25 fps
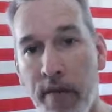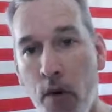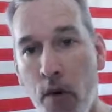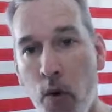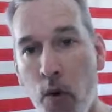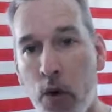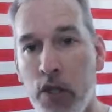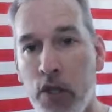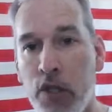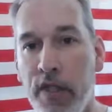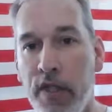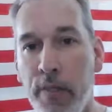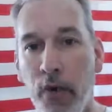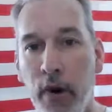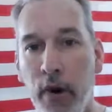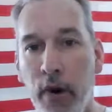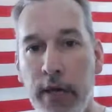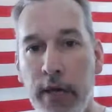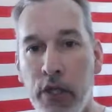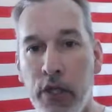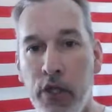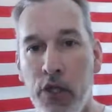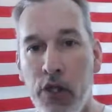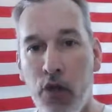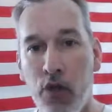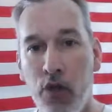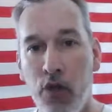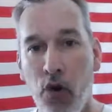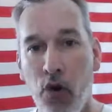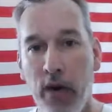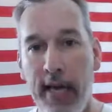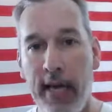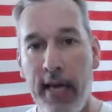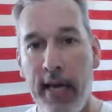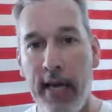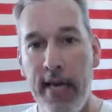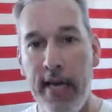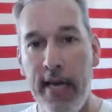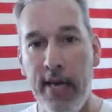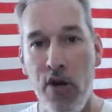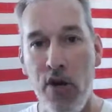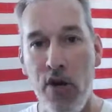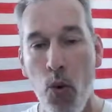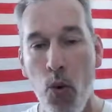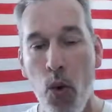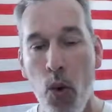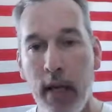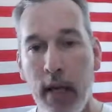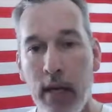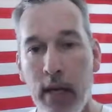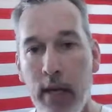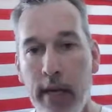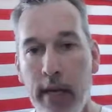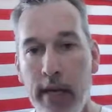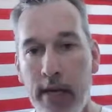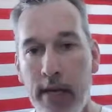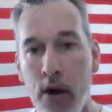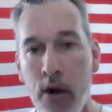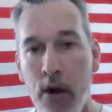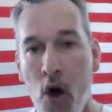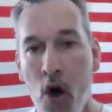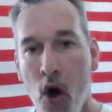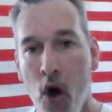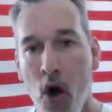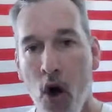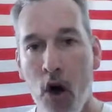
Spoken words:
of course, the British, starting in New England,